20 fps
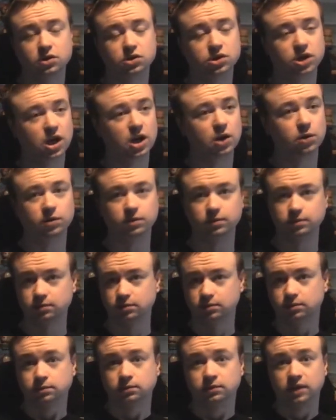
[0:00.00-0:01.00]
So,
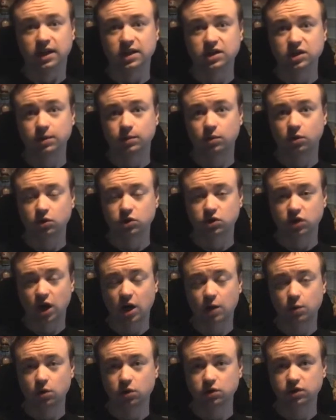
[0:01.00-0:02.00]
is there more
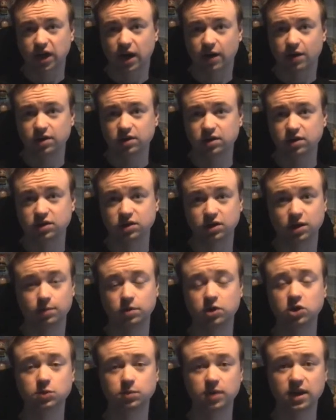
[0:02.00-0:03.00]
Star Wars characters? There
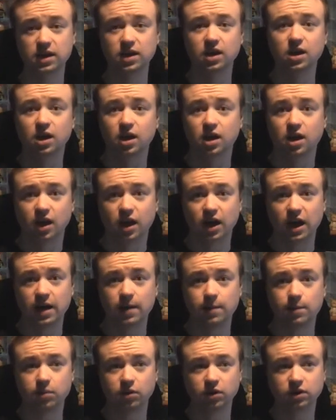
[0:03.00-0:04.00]
must be.
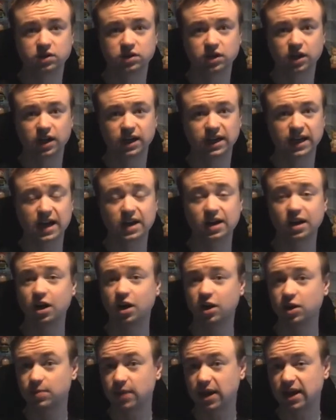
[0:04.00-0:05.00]
But again, a
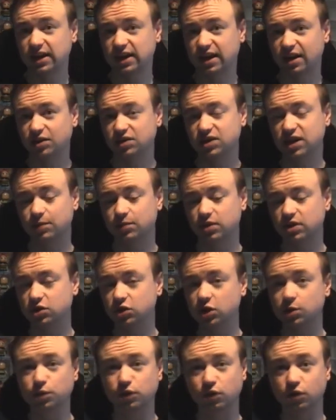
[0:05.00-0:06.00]
lot of the main characters have been done.